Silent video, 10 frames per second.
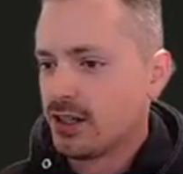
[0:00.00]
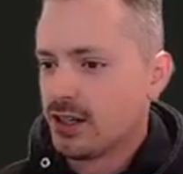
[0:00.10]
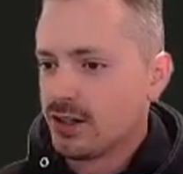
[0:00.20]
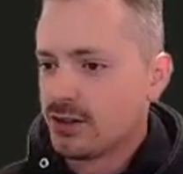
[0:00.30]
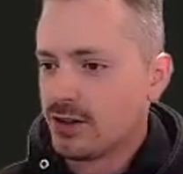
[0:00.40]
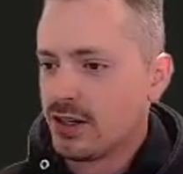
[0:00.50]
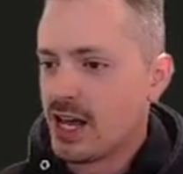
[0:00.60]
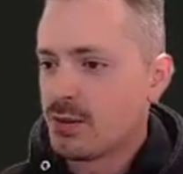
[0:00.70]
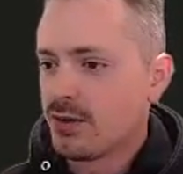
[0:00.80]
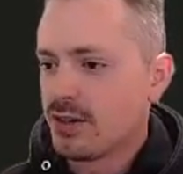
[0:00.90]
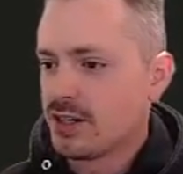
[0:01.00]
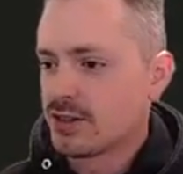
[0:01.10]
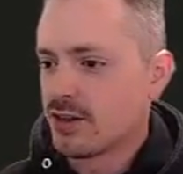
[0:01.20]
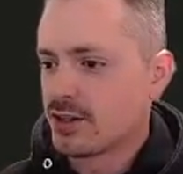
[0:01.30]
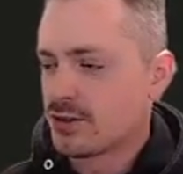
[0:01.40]
So the name of it is
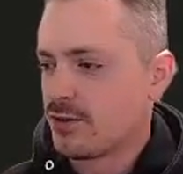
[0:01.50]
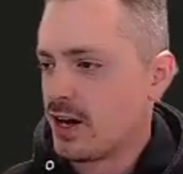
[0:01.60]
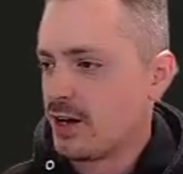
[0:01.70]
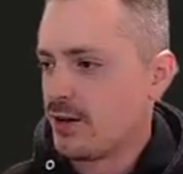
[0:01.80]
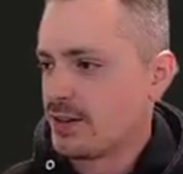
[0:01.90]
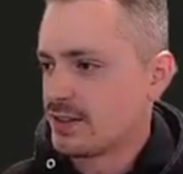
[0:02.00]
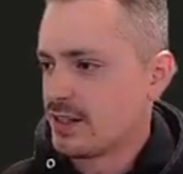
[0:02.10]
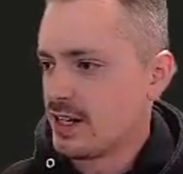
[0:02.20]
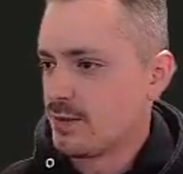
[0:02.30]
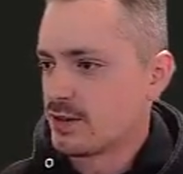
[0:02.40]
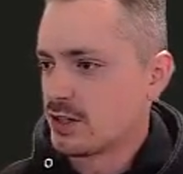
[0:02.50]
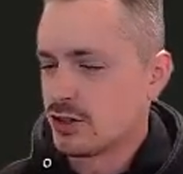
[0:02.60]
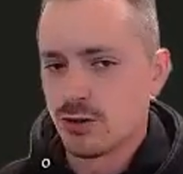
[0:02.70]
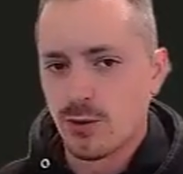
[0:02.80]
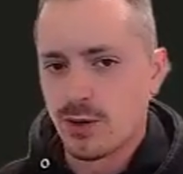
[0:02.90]
launch file. That's the name that's going to
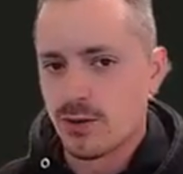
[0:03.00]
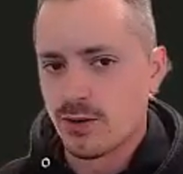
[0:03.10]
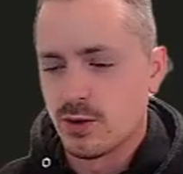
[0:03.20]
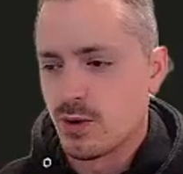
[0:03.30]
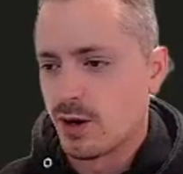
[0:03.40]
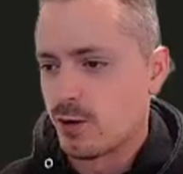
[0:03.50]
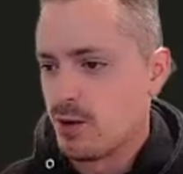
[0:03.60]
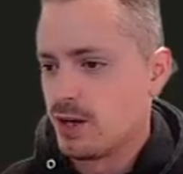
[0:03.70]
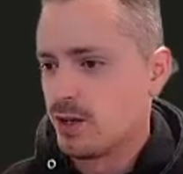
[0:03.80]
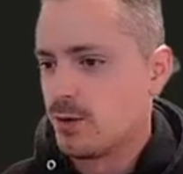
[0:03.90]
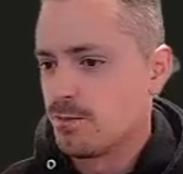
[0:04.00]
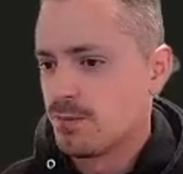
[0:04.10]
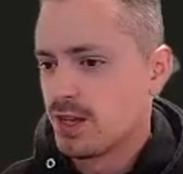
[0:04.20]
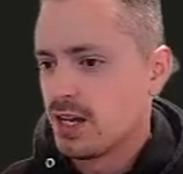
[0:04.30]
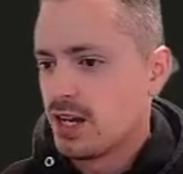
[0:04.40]
show up here in the debugger menu.
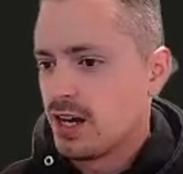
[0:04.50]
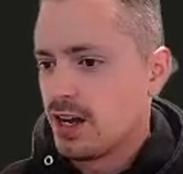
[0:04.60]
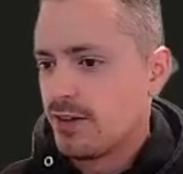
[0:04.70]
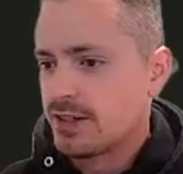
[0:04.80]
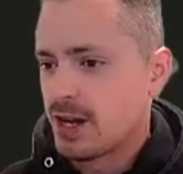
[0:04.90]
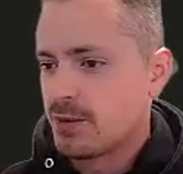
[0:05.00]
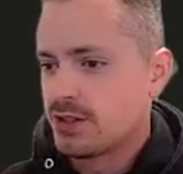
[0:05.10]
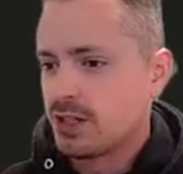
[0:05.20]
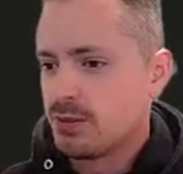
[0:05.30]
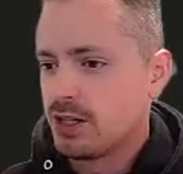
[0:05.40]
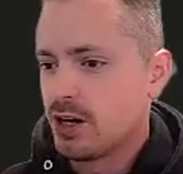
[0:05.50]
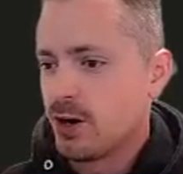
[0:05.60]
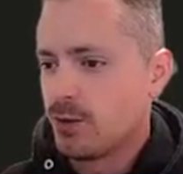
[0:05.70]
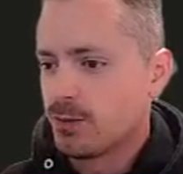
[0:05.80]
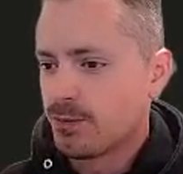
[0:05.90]
The type is going to be
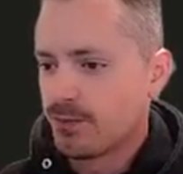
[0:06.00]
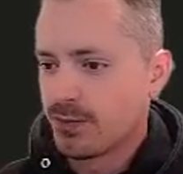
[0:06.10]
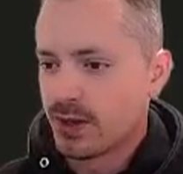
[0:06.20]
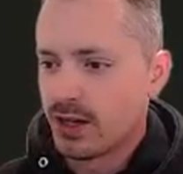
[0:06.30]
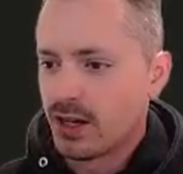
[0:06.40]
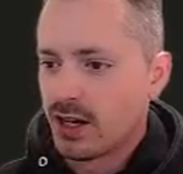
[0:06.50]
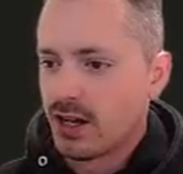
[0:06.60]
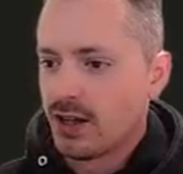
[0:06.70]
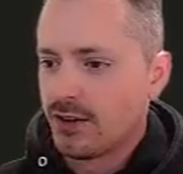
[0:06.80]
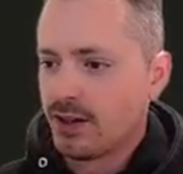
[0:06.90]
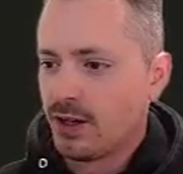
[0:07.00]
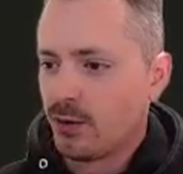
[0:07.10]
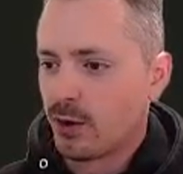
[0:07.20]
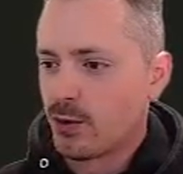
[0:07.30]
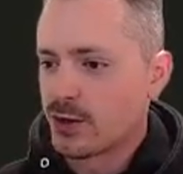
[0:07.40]
go the
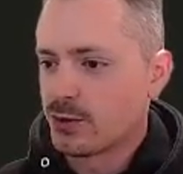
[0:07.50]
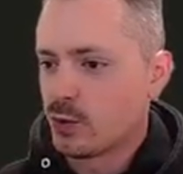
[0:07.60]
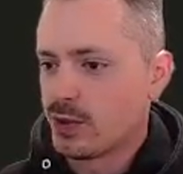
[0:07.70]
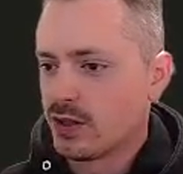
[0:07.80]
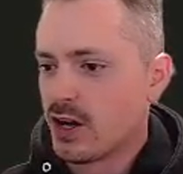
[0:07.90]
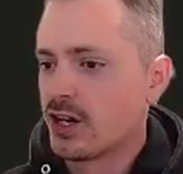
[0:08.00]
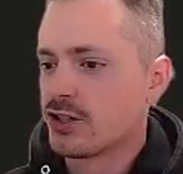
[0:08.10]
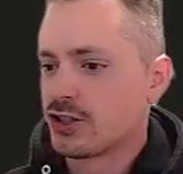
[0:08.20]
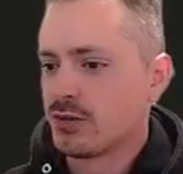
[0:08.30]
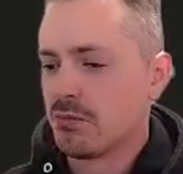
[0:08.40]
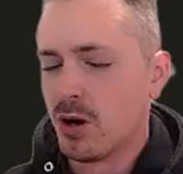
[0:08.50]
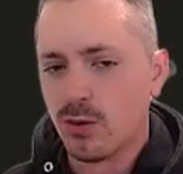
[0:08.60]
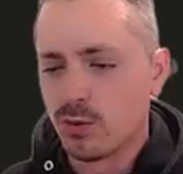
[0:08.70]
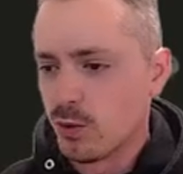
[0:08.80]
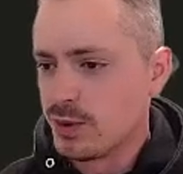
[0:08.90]
request will be launch,
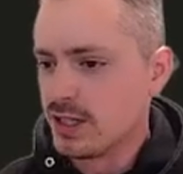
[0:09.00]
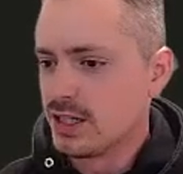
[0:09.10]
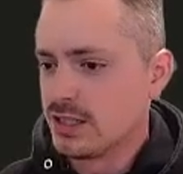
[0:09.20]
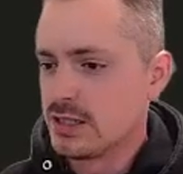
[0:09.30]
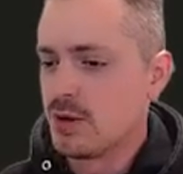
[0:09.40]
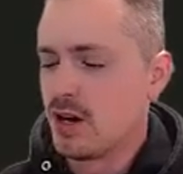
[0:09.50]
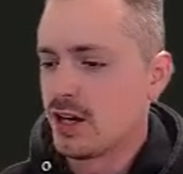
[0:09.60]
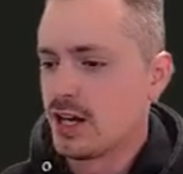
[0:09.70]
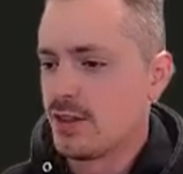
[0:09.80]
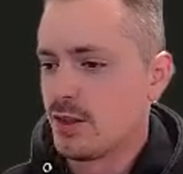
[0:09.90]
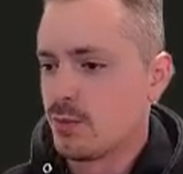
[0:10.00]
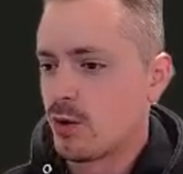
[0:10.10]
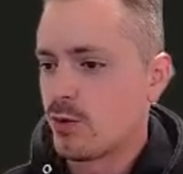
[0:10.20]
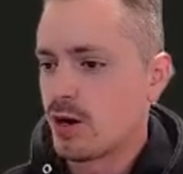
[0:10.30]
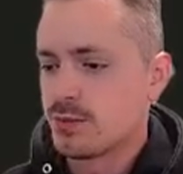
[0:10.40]
mode will be debug, and then the
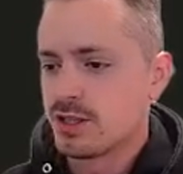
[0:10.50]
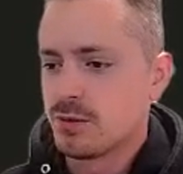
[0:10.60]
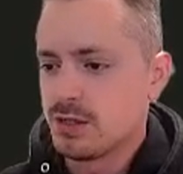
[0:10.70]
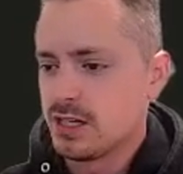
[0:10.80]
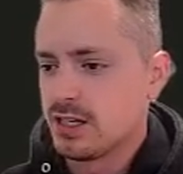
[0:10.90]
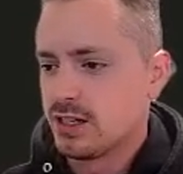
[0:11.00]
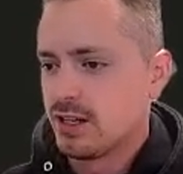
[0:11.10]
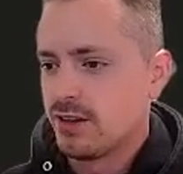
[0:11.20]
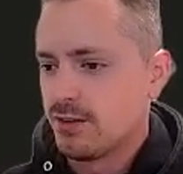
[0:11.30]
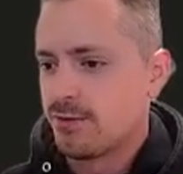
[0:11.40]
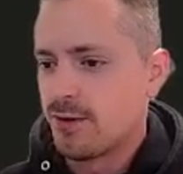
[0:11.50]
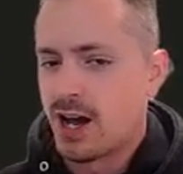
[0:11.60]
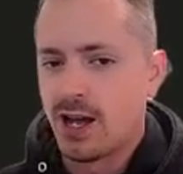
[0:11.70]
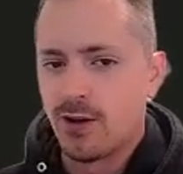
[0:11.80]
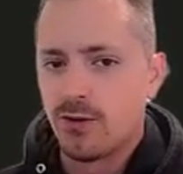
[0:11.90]
program is going to be the
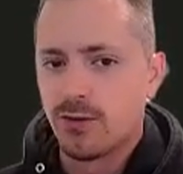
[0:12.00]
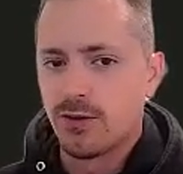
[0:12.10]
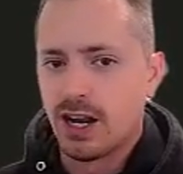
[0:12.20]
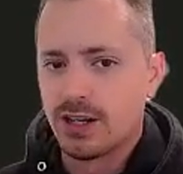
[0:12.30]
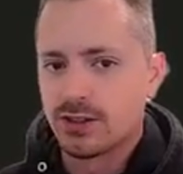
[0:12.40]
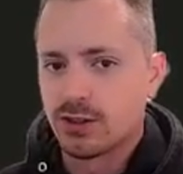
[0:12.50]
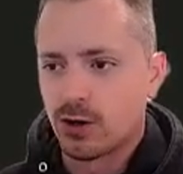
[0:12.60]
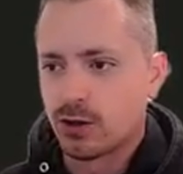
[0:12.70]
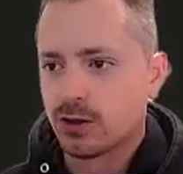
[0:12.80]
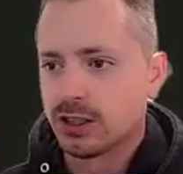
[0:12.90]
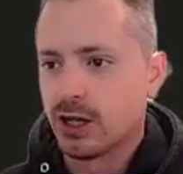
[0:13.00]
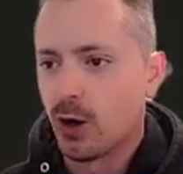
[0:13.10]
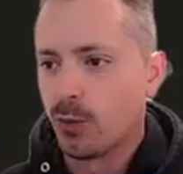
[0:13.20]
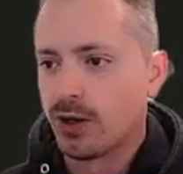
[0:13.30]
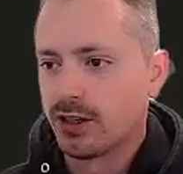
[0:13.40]
file that is currently
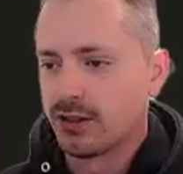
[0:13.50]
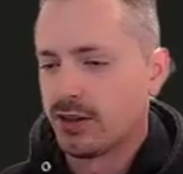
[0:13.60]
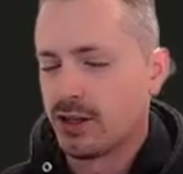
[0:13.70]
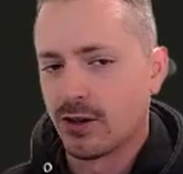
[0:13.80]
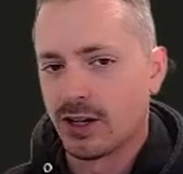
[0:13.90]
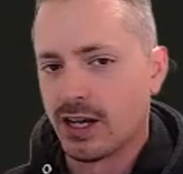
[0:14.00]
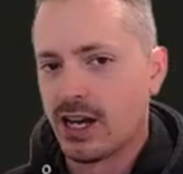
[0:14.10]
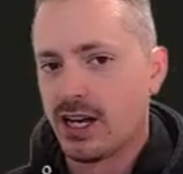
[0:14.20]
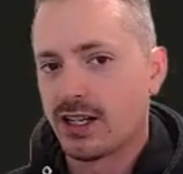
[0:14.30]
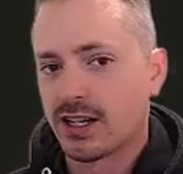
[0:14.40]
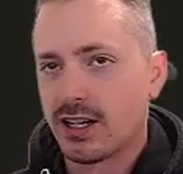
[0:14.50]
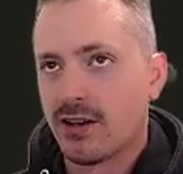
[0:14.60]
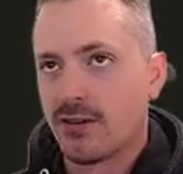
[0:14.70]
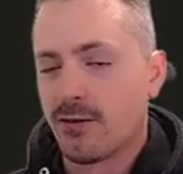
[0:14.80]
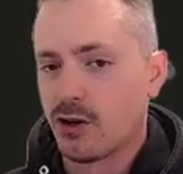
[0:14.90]
open that you're going to hit
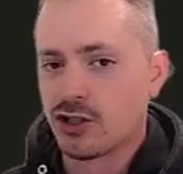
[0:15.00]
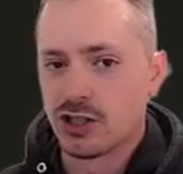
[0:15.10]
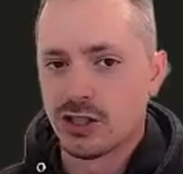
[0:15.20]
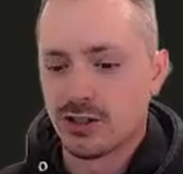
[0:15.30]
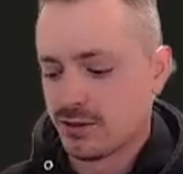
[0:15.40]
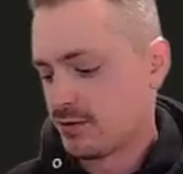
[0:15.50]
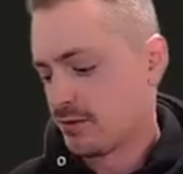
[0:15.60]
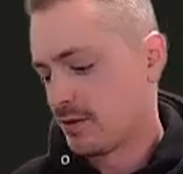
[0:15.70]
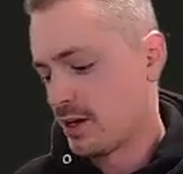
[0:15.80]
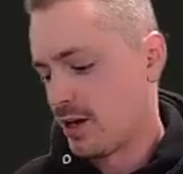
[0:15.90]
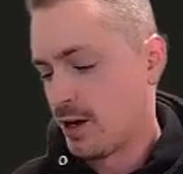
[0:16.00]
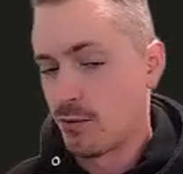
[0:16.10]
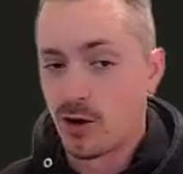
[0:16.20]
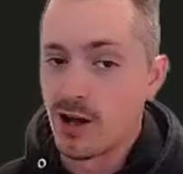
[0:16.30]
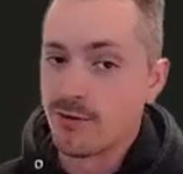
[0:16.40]
function um,
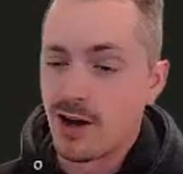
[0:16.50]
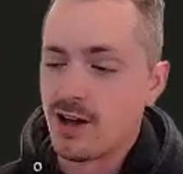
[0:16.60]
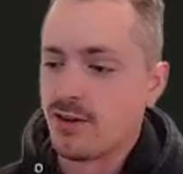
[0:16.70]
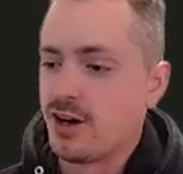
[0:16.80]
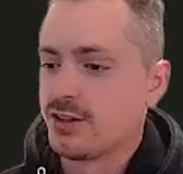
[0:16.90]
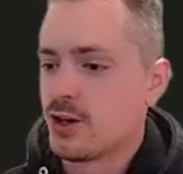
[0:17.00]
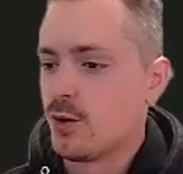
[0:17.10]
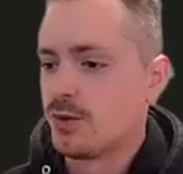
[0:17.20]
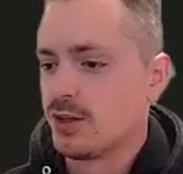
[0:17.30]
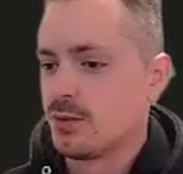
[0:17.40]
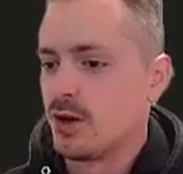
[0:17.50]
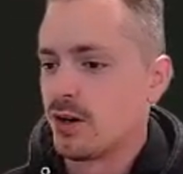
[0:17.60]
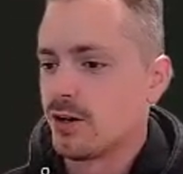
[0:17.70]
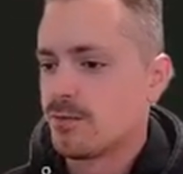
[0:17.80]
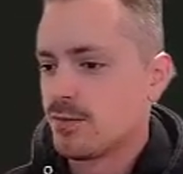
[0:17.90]
or F5 on to open the
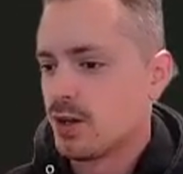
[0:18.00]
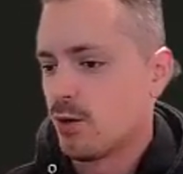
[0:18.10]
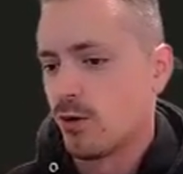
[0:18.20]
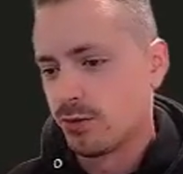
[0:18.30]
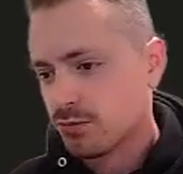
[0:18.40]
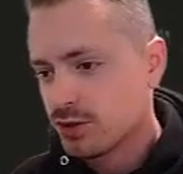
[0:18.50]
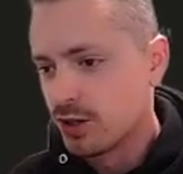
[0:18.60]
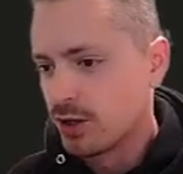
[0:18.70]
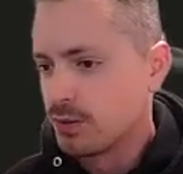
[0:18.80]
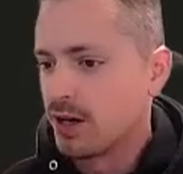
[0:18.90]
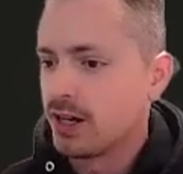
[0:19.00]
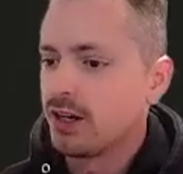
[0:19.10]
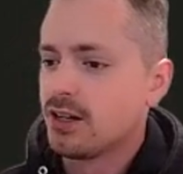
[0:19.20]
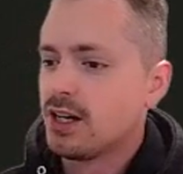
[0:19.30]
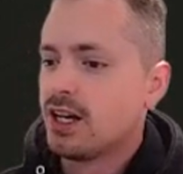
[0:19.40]
debugger or start debugging.